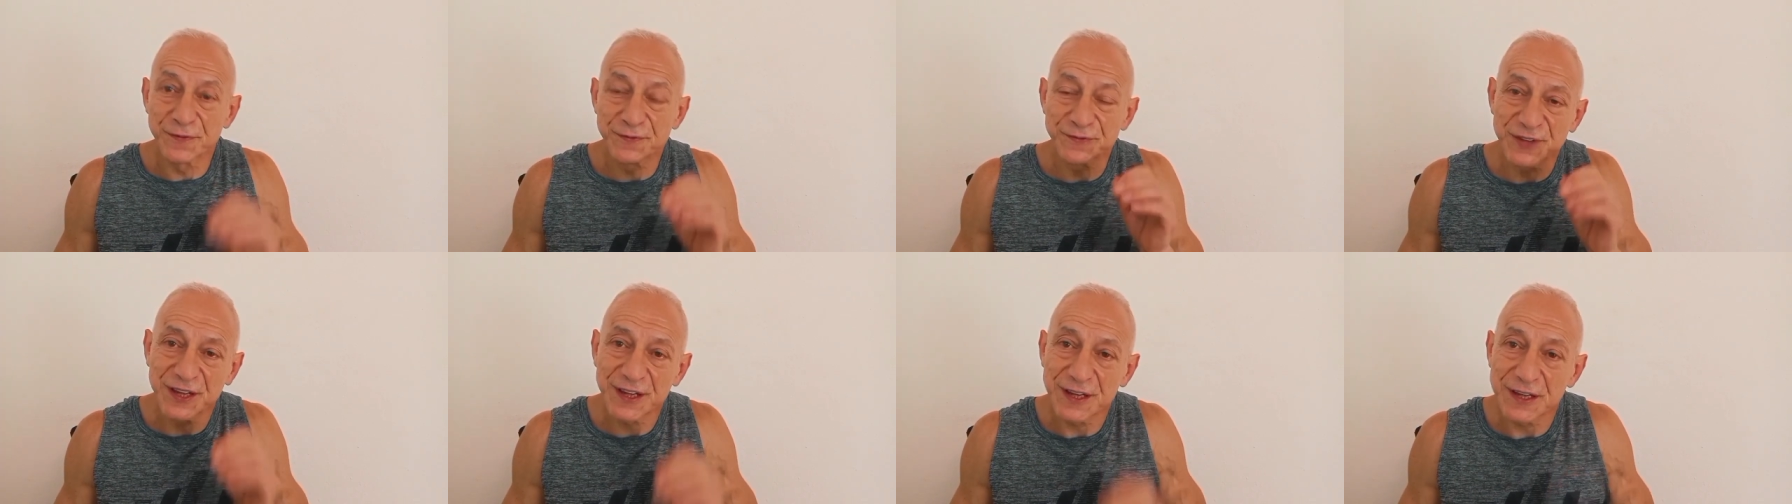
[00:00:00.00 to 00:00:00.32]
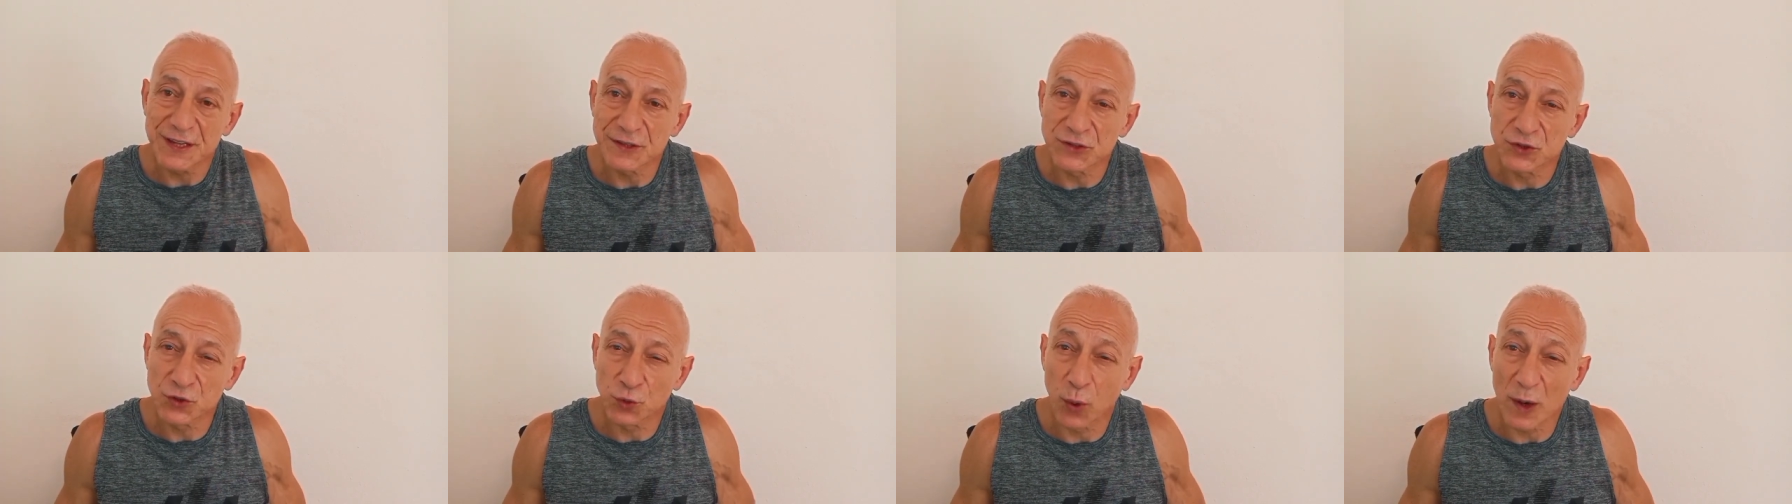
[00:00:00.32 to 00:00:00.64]

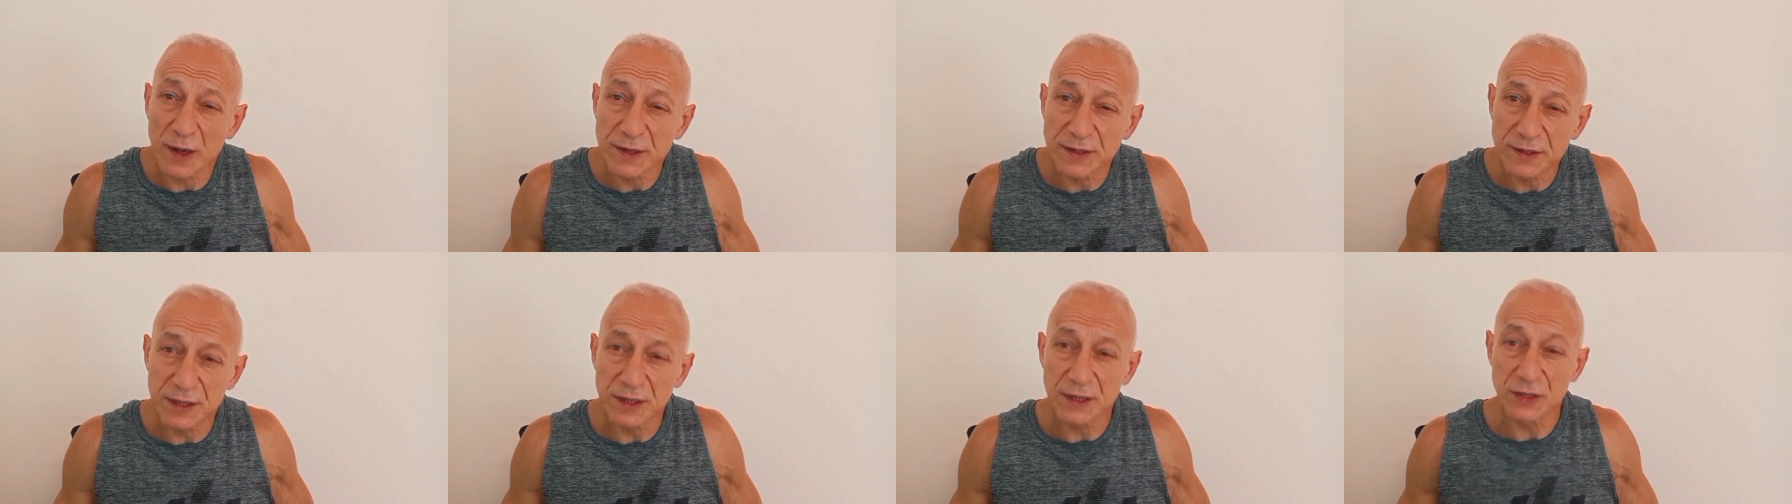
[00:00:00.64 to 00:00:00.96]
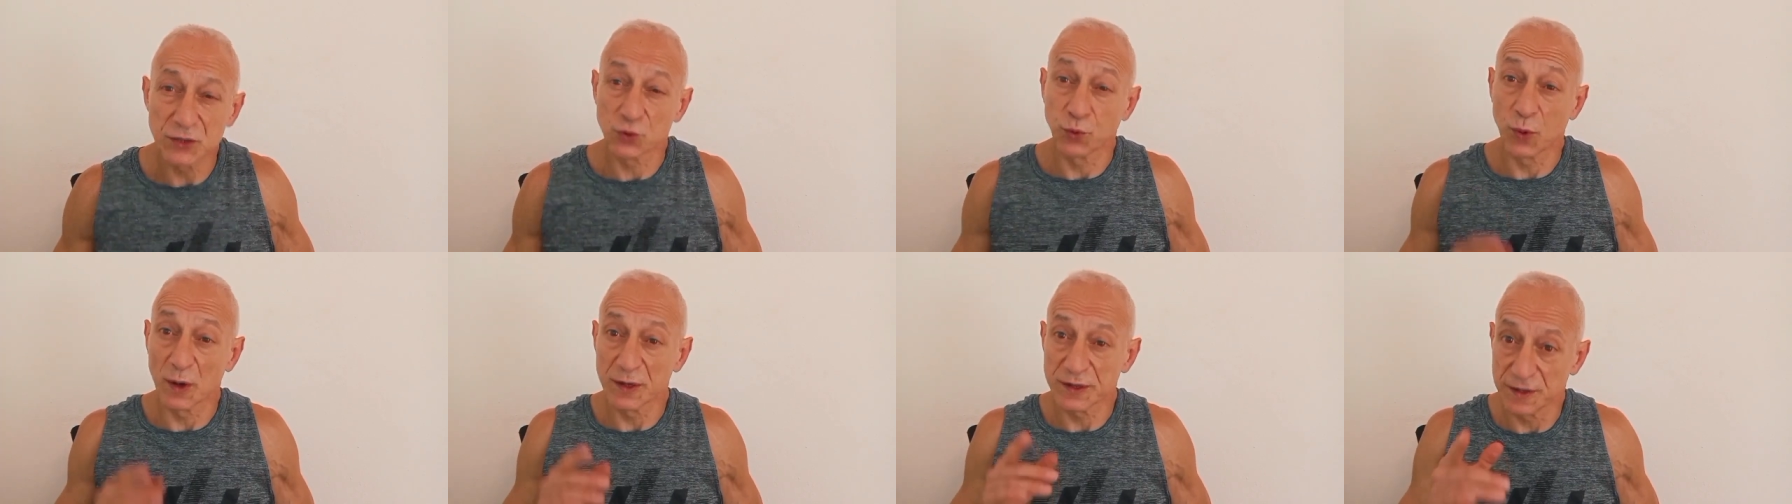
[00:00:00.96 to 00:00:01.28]
15,
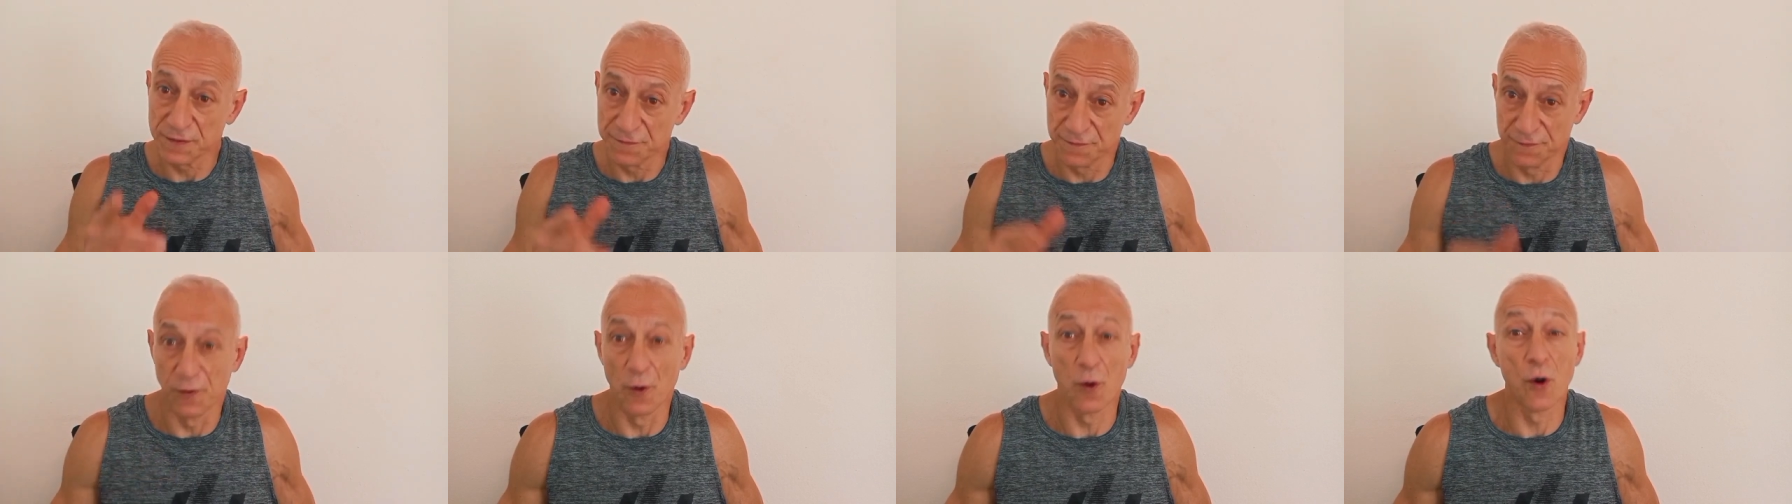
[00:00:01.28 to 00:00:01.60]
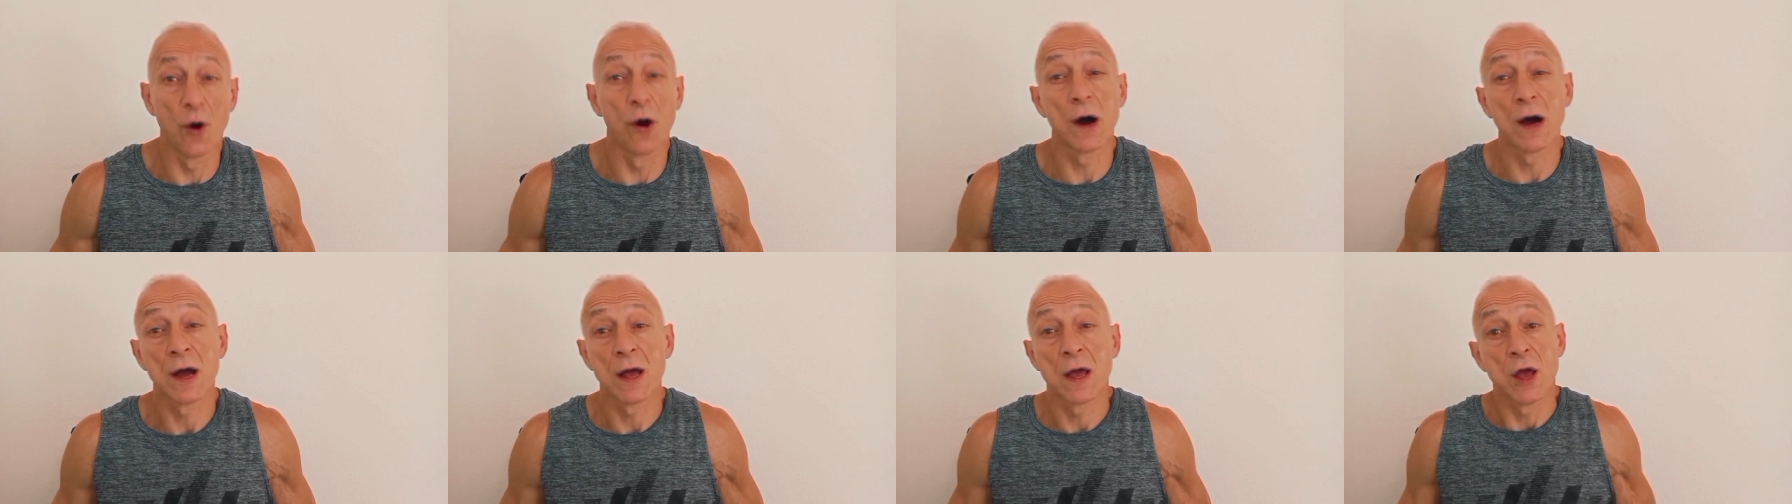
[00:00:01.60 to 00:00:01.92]

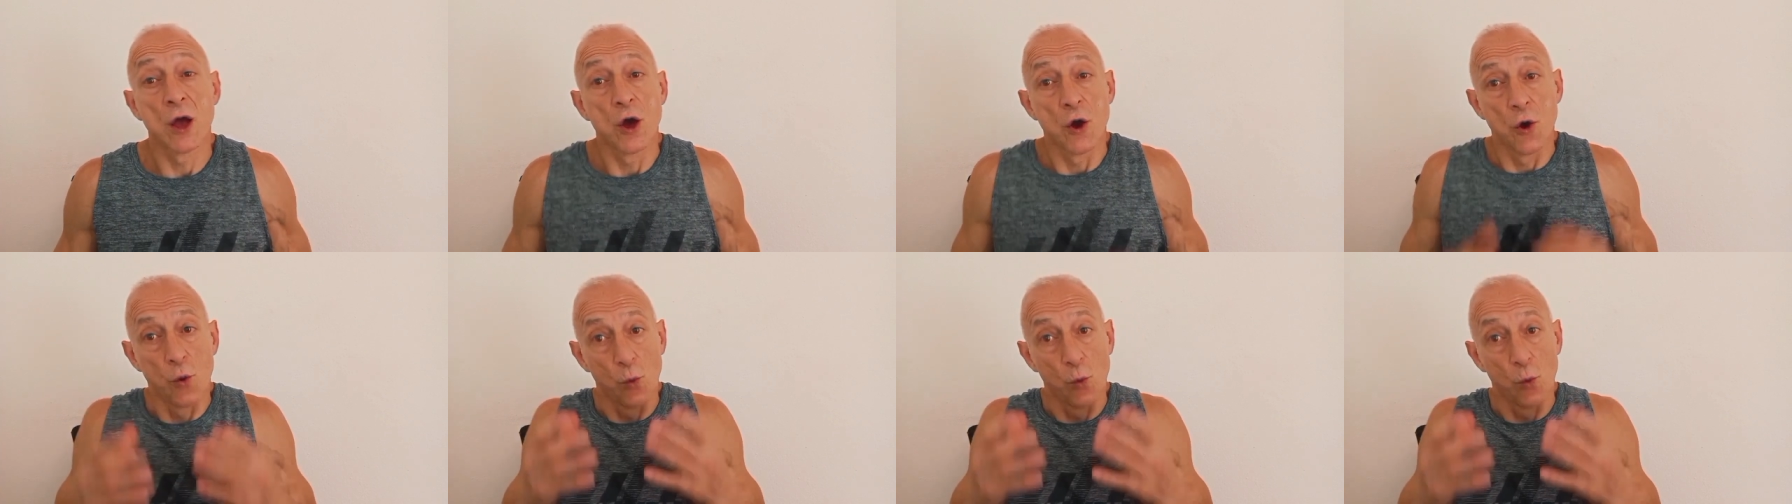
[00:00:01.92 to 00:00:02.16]
2024.